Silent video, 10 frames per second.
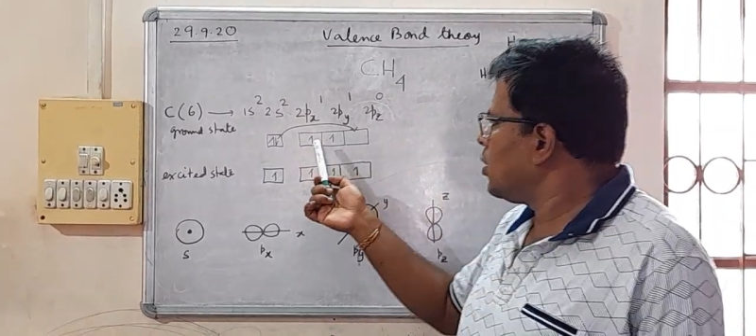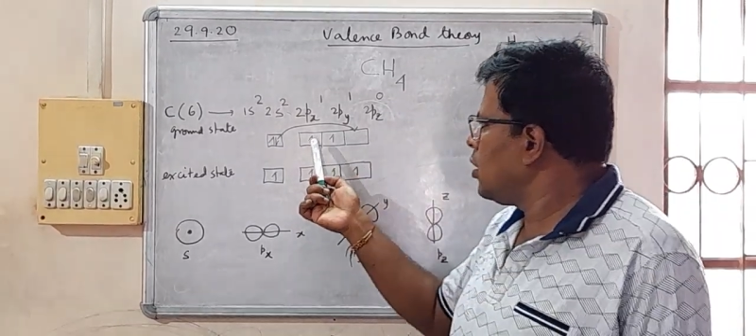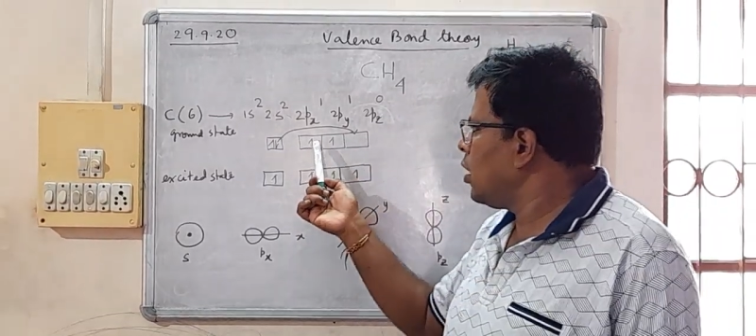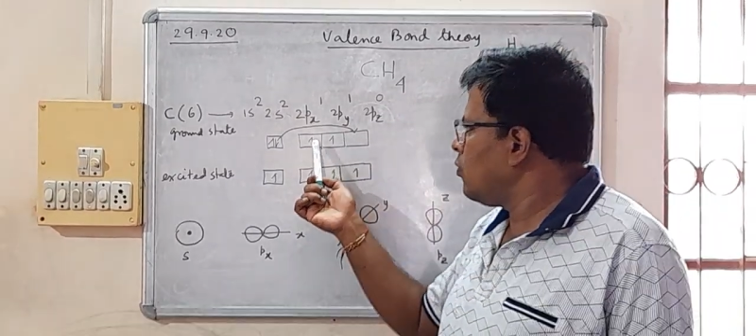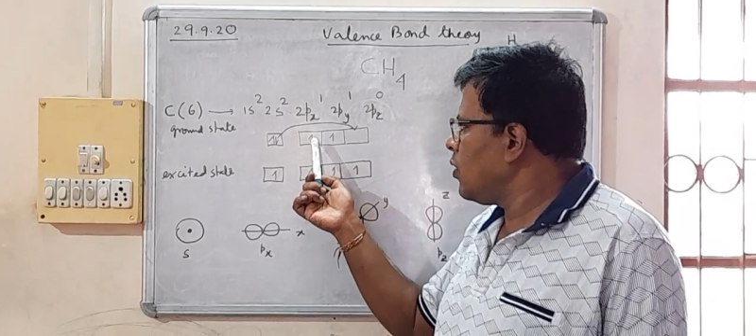
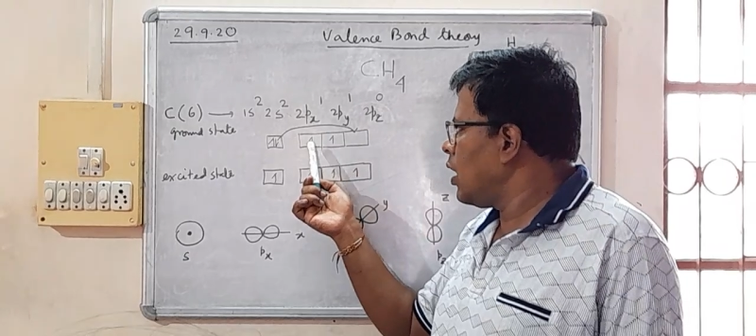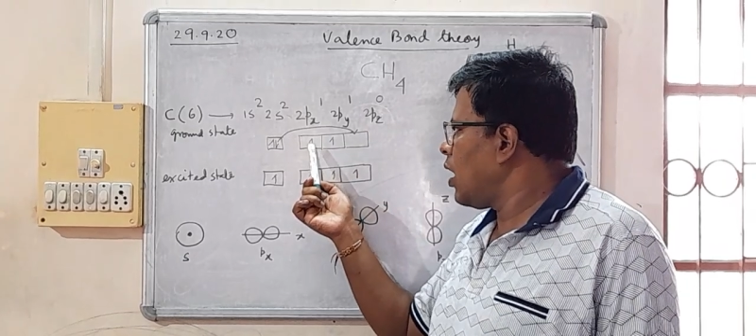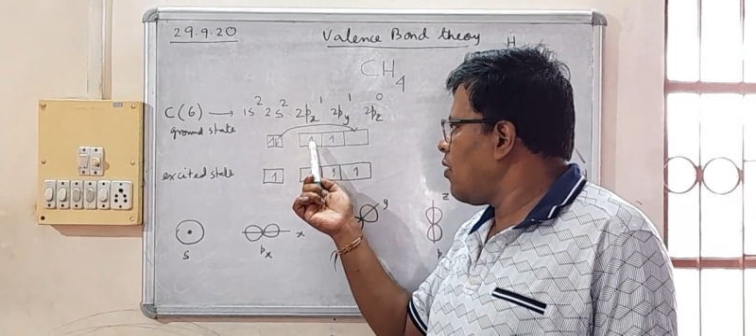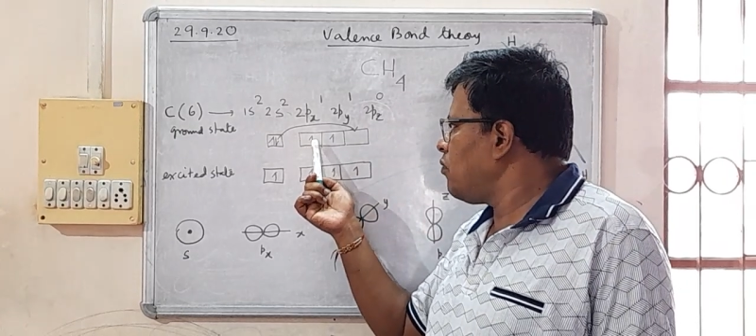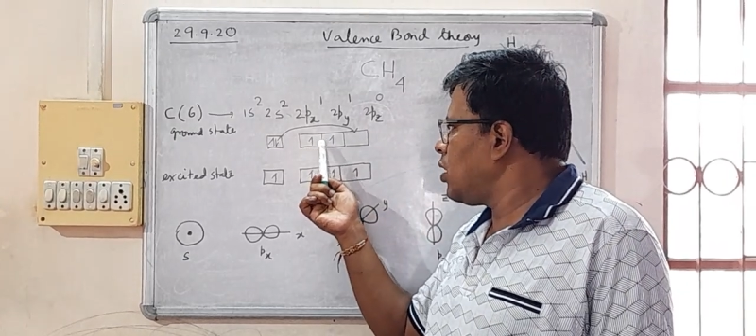here we are
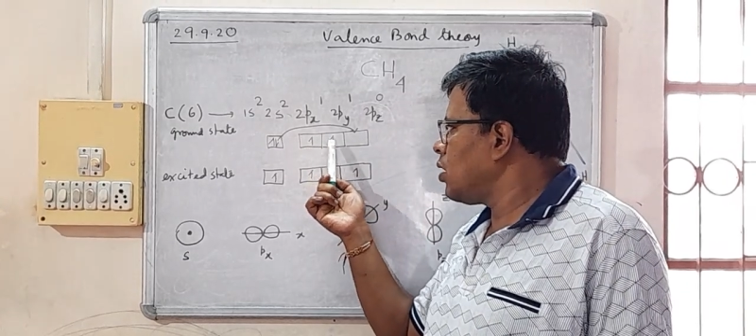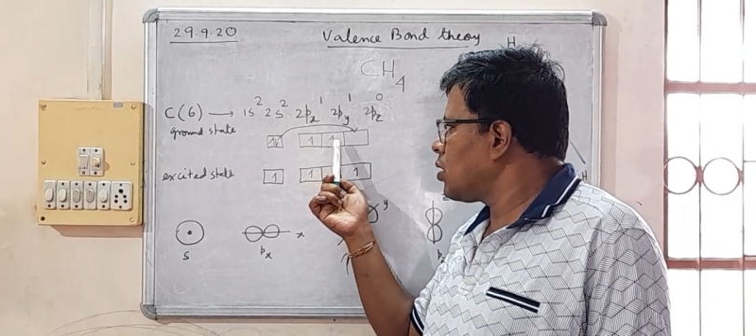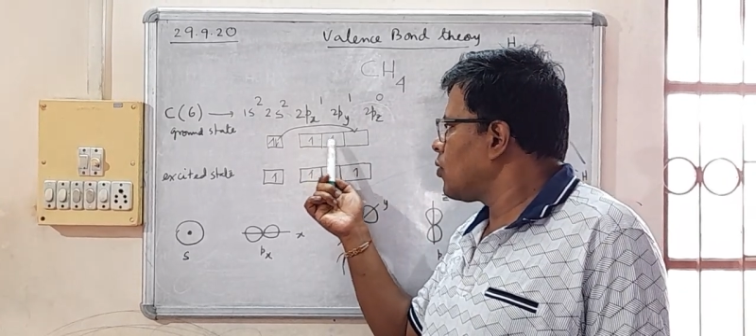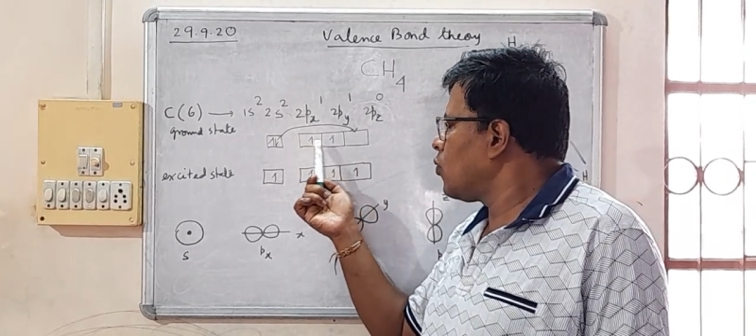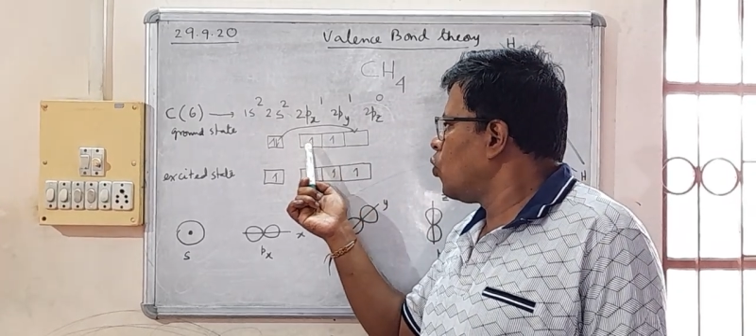having
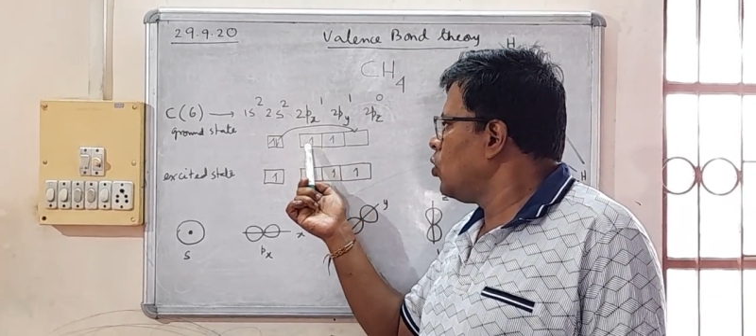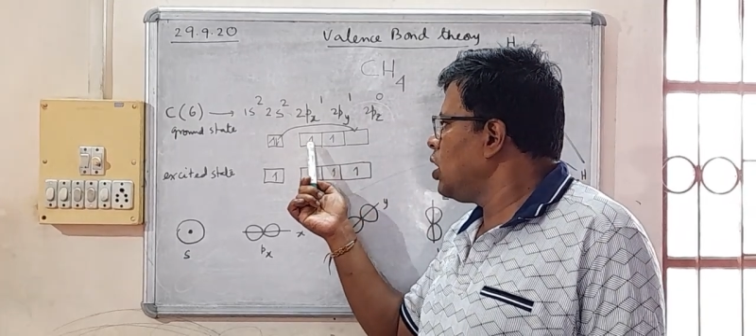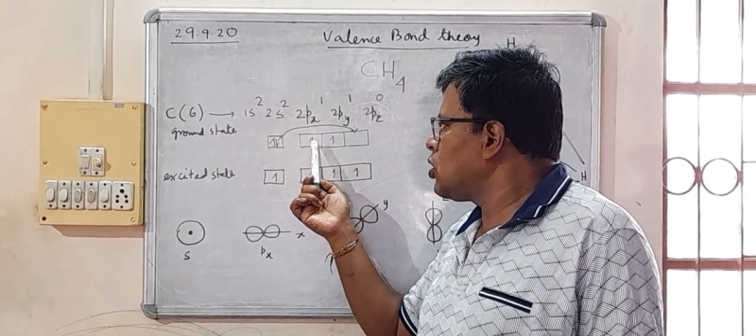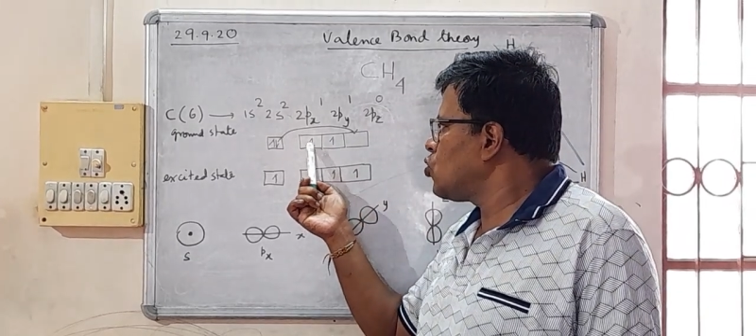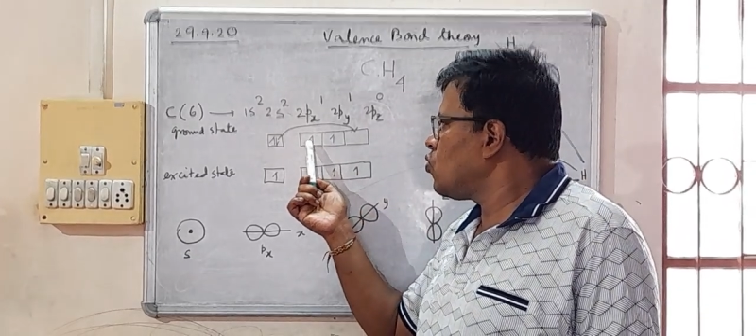
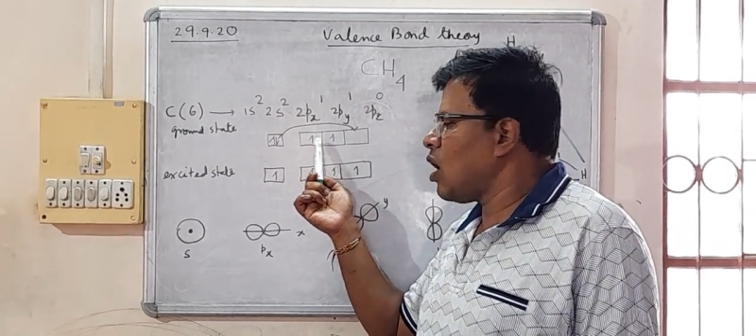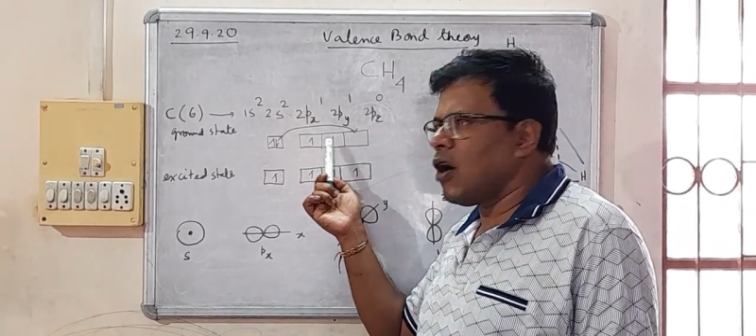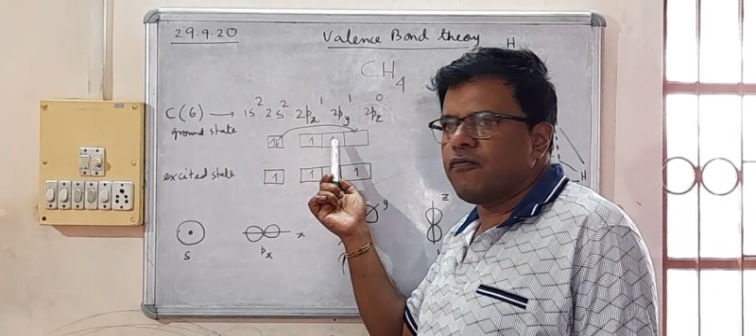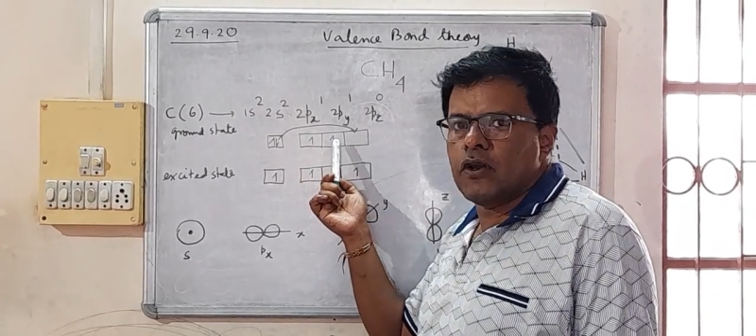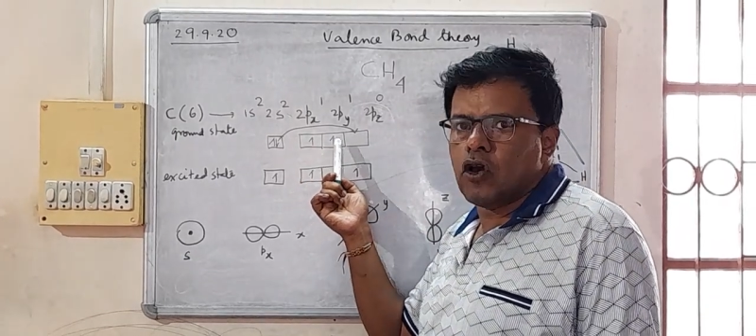only 2 half-filled